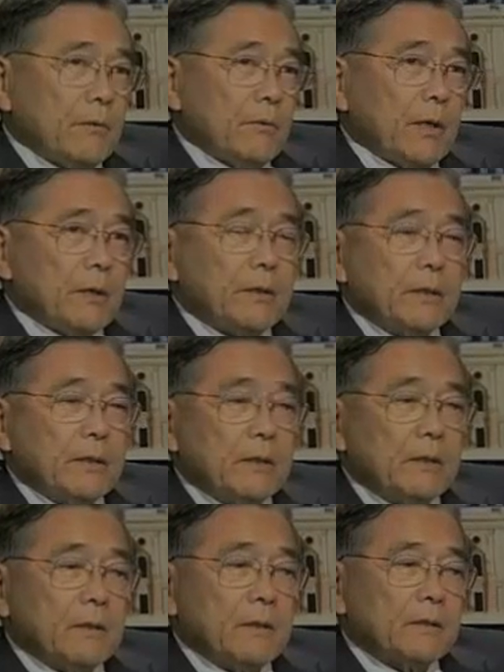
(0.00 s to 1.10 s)
Well, it
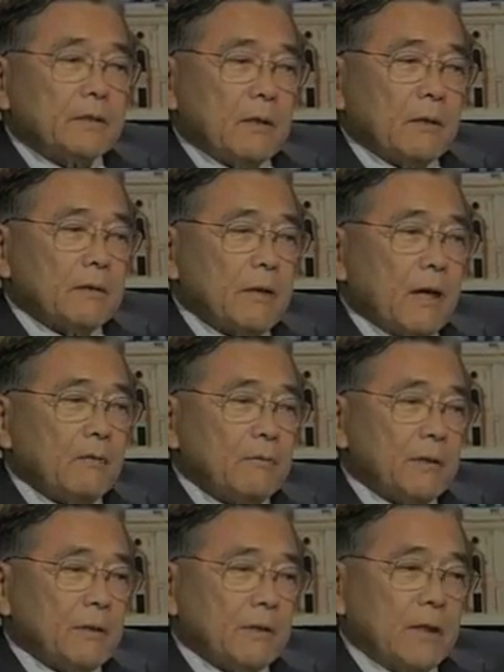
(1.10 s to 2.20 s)
started out
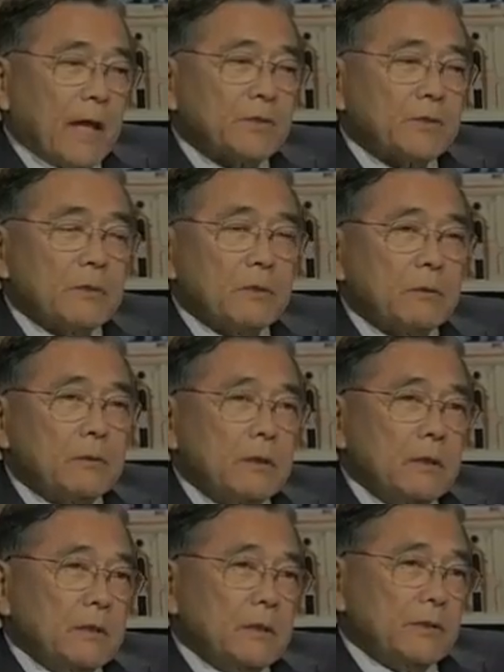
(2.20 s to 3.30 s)
with the National
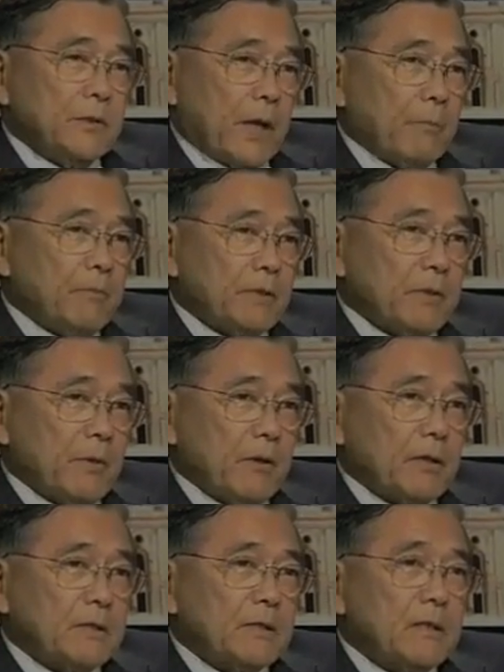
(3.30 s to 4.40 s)
Japanese
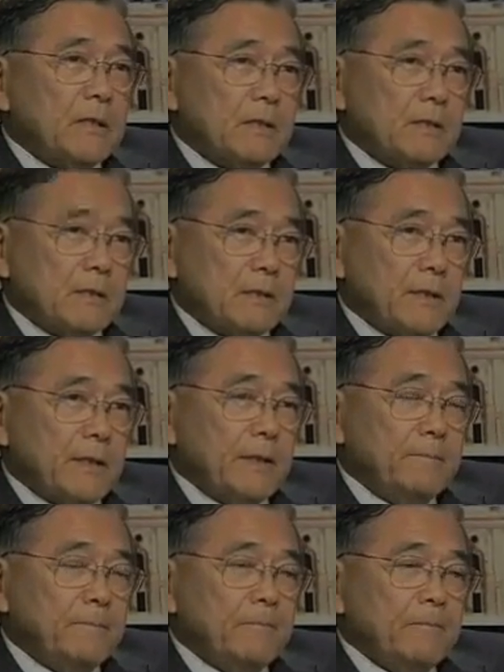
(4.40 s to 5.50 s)
American Citizens League
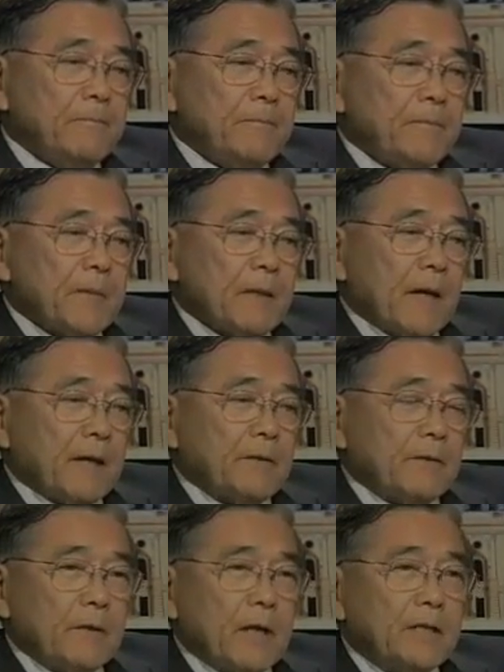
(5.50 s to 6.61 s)
at
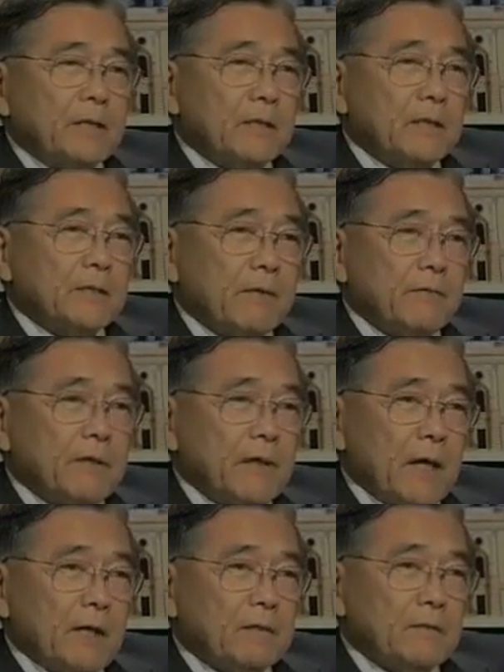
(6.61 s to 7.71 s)
their
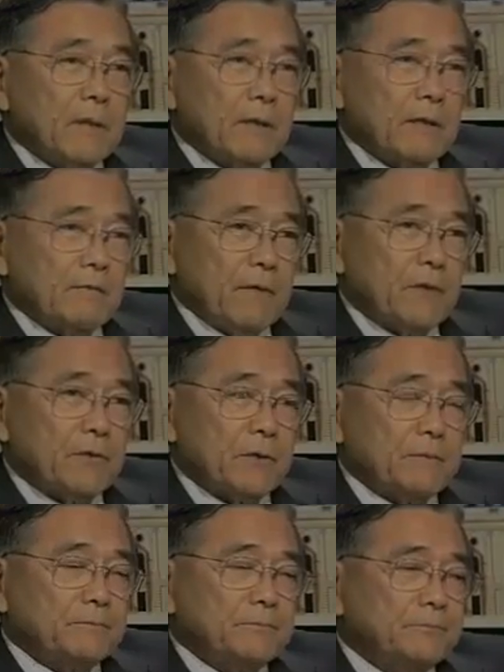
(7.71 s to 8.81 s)
1978
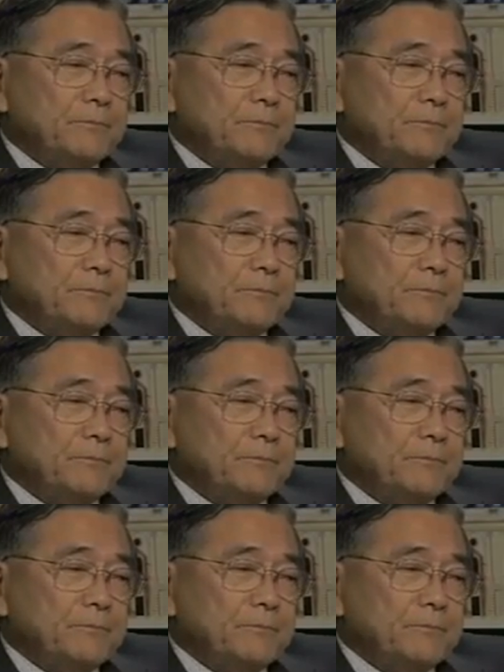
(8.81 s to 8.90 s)
convention,